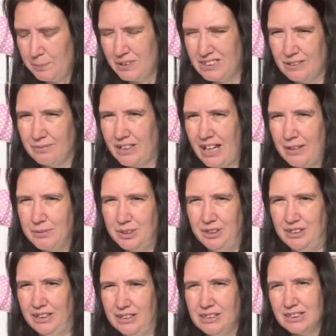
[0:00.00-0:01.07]
but sometimes you
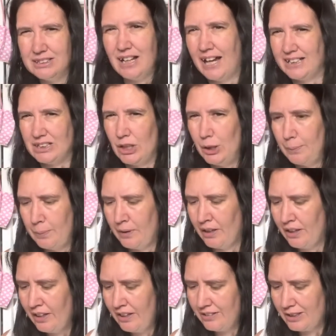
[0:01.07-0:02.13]
need to size up
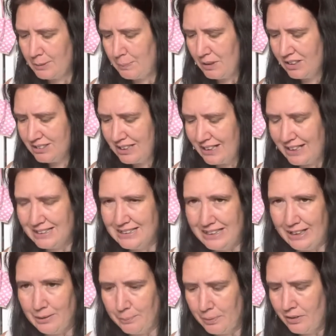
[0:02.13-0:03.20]
just because of that
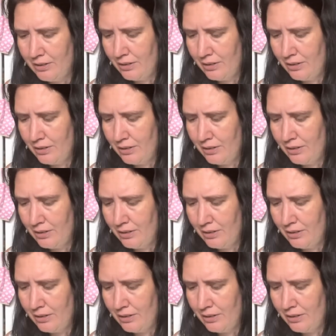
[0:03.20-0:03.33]
zip.